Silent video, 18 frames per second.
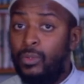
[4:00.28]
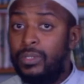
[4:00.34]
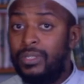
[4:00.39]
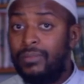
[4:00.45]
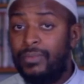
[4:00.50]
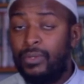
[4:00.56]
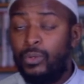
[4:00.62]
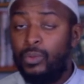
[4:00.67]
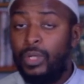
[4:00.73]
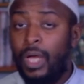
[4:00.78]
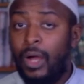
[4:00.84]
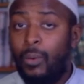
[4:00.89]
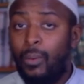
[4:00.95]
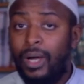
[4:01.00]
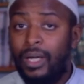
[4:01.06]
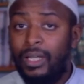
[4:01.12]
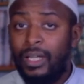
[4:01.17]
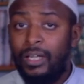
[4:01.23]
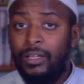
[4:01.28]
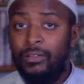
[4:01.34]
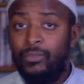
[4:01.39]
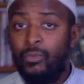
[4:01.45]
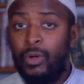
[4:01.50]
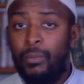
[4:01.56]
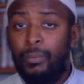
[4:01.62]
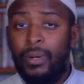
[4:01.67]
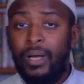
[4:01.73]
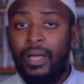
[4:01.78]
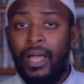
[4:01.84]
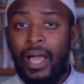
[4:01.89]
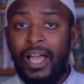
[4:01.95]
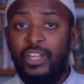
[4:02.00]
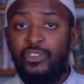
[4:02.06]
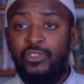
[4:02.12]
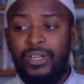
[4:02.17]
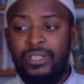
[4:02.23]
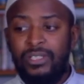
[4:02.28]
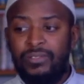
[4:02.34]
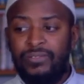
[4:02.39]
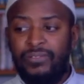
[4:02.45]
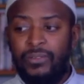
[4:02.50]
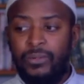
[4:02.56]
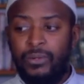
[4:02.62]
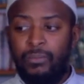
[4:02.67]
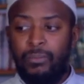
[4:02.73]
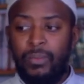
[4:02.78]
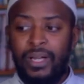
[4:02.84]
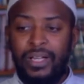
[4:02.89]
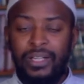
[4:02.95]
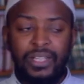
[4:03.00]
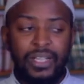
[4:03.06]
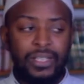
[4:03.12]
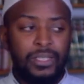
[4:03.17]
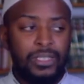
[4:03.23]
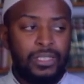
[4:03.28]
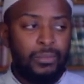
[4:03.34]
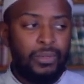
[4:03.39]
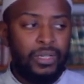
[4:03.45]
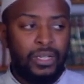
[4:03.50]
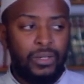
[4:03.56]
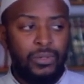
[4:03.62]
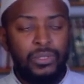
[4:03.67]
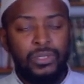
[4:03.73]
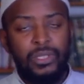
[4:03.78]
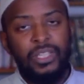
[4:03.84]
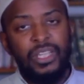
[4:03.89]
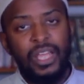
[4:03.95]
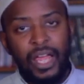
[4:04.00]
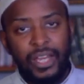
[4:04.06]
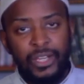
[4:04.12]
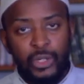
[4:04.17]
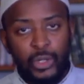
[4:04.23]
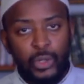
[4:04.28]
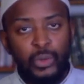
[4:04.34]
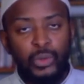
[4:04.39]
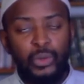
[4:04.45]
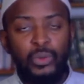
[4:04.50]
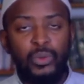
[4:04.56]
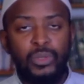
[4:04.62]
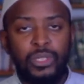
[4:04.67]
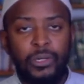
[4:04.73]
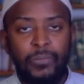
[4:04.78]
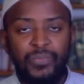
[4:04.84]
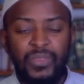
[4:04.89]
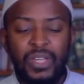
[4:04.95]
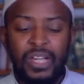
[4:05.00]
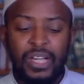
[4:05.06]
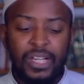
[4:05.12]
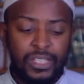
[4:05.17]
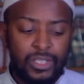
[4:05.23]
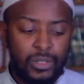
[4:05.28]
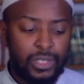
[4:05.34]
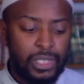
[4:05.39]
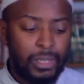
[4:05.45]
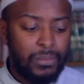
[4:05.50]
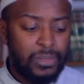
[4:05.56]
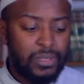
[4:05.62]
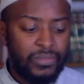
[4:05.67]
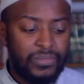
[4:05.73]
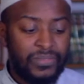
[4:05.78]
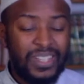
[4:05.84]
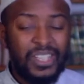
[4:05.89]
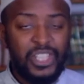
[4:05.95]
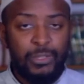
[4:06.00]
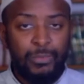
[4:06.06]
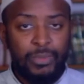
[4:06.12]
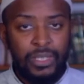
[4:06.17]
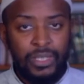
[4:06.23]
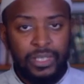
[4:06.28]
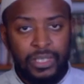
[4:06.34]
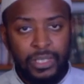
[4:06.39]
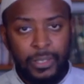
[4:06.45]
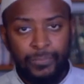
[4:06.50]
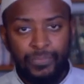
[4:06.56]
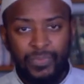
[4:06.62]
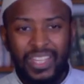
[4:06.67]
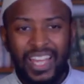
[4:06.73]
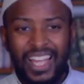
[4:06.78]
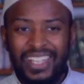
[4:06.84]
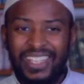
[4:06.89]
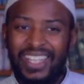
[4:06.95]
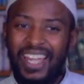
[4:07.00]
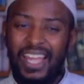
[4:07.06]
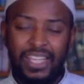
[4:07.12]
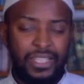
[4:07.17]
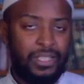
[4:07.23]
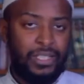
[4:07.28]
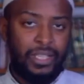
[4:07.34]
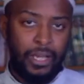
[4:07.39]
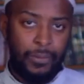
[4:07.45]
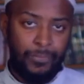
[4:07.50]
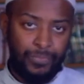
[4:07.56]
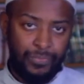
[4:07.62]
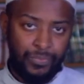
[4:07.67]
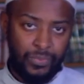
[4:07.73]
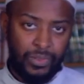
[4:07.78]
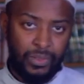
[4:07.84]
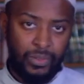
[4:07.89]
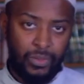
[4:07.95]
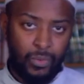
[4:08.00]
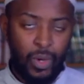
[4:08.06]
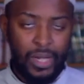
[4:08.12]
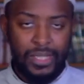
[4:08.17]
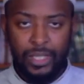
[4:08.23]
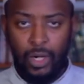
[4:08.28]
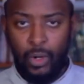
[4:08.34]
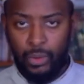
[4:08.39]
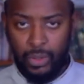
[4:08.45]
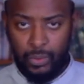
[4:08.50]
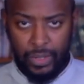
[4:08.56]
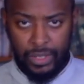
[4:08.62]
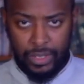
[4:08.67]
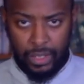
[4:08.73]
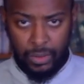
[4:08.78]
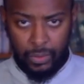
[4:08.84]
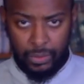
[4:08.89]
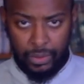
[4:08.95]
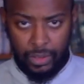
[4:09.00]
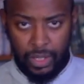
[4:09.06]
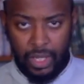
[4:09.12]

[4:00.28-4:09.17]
something called hawala, whereby I transfer my debt to someone else, and you could do so. So in terms of fungibility, a debt is a debt. What is owed is what is owed.